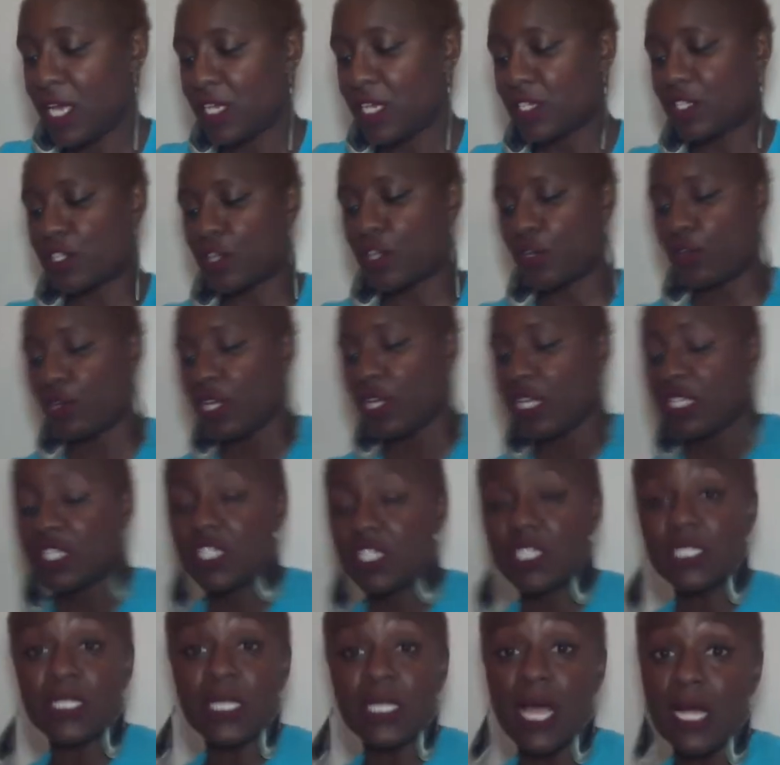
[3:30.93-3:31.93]
So
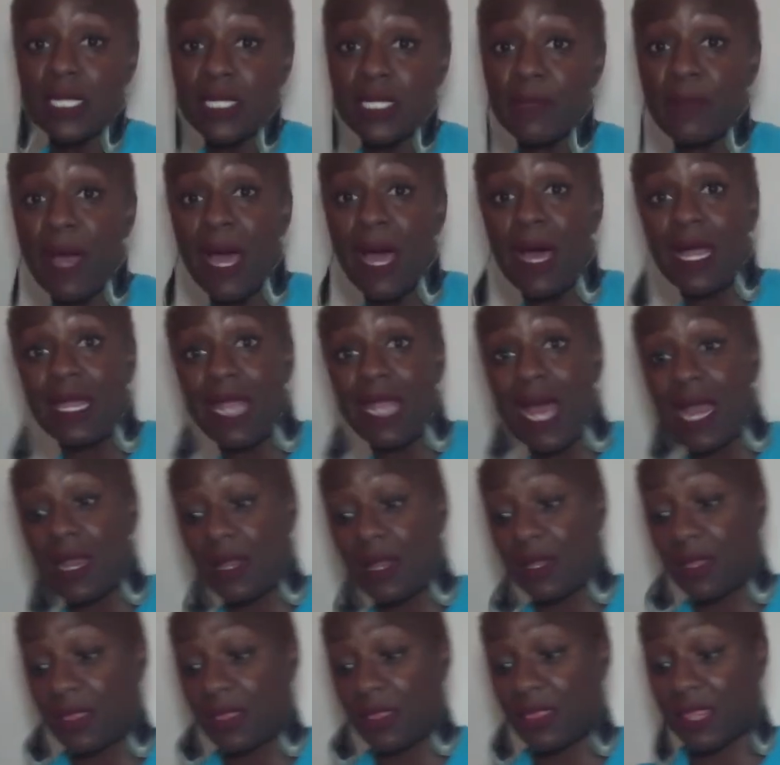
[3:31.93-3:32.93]
she talks about a lot
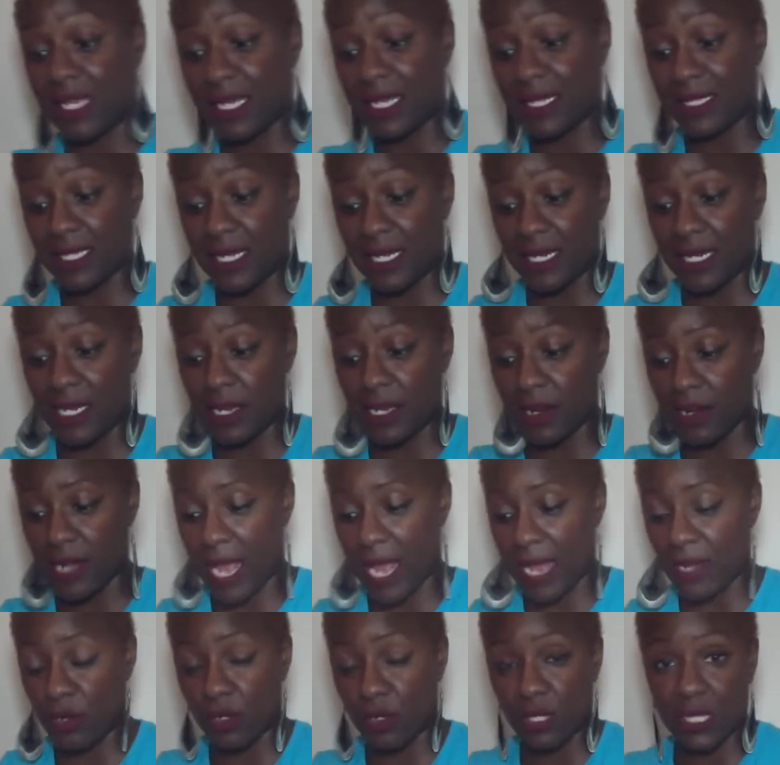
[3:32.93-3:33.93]
of things in here, and
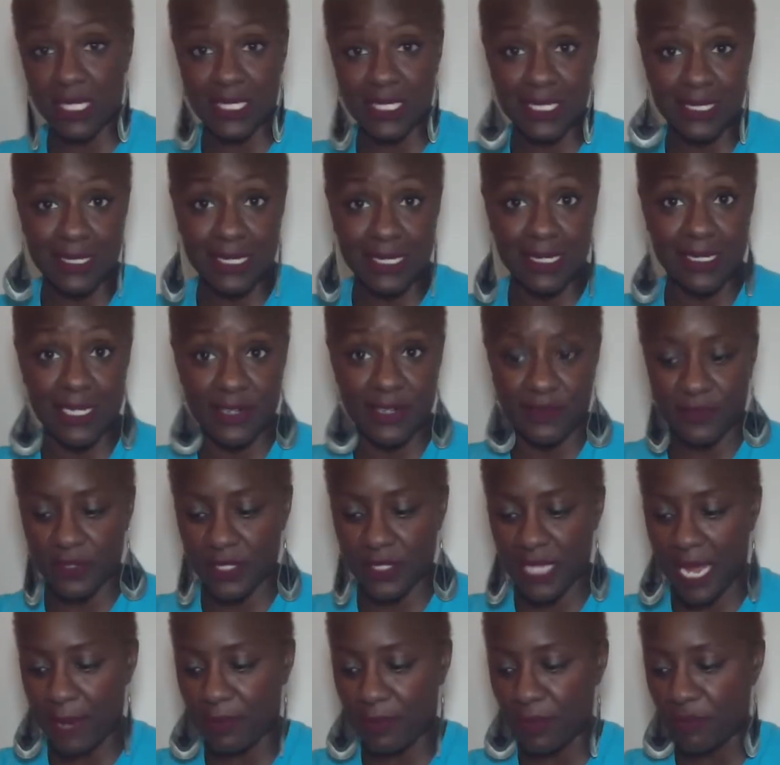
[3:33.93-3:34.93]
I know that this is a different
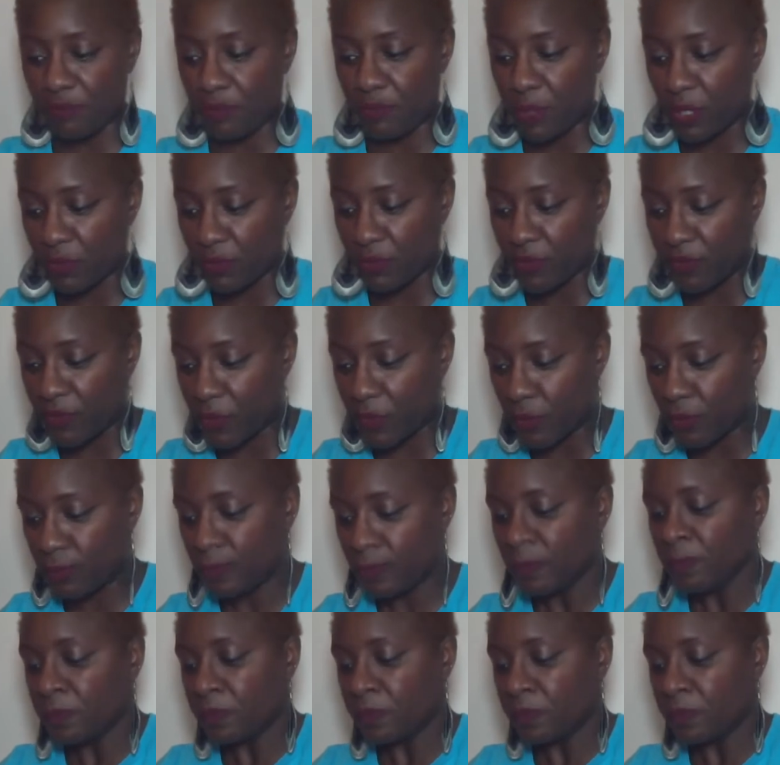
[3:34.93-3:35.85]
type of book review,